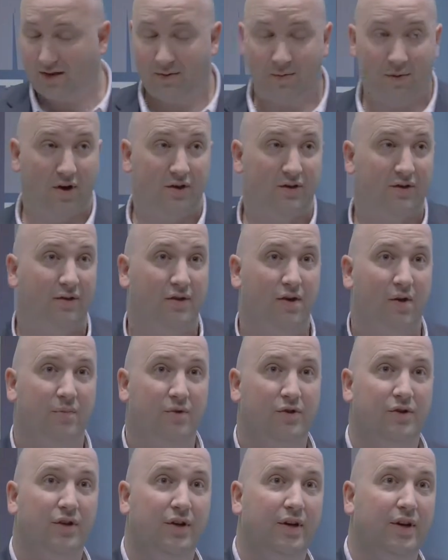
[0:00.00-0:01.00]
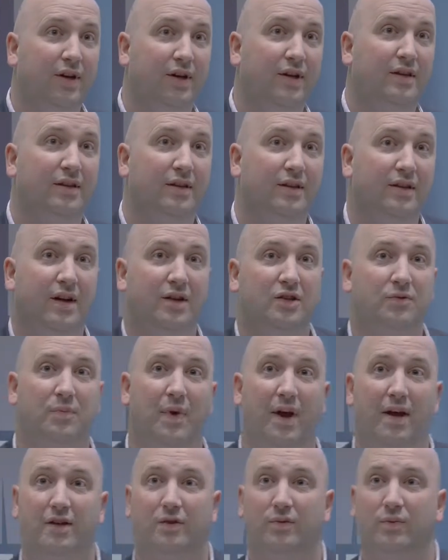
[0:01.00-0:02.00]
the most of the opportunity to touch
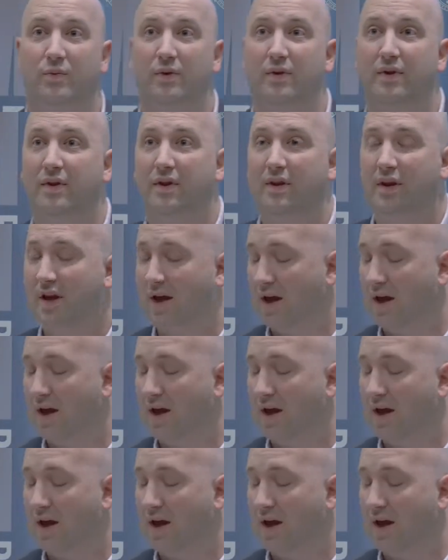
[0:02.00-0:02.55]
base with